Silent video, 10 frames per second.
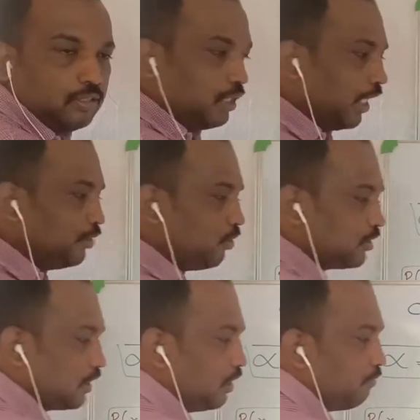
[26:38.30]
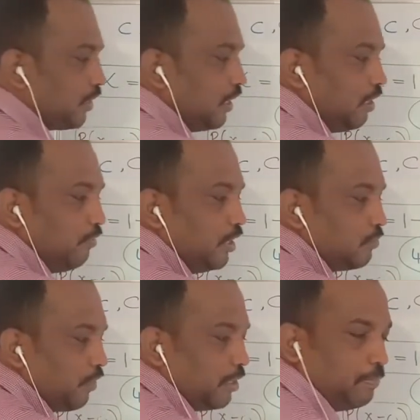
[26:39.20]
And your significant level is
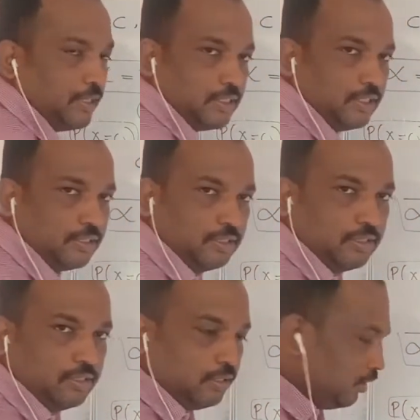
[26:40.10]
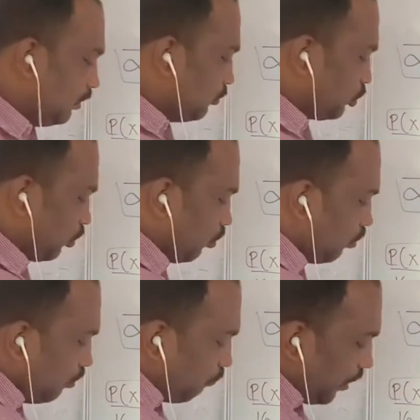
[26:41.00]
5%. So
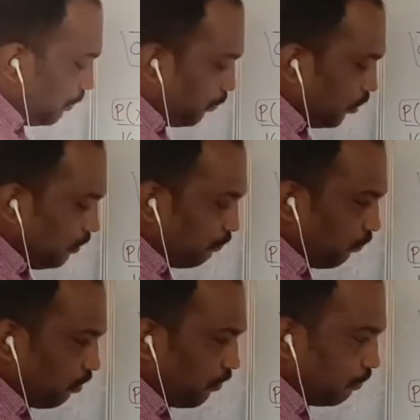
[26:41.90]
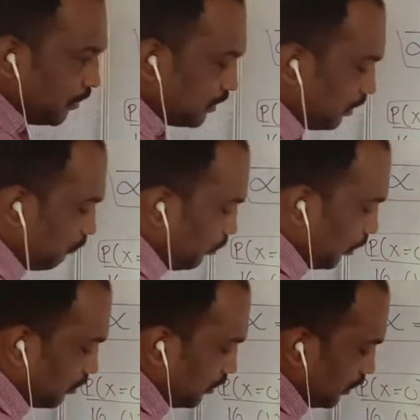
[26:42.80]
5.41%, when you
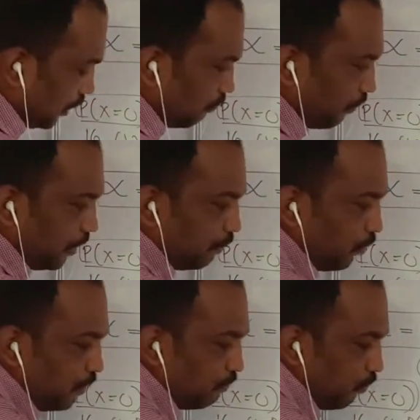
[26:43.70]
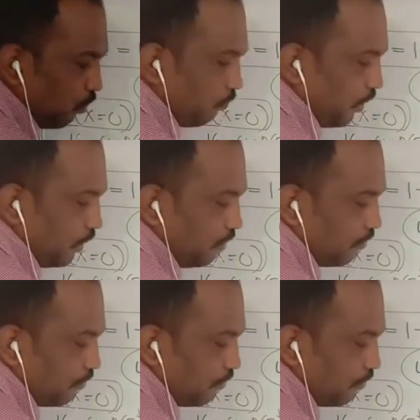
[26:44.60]
are thinking 5.41,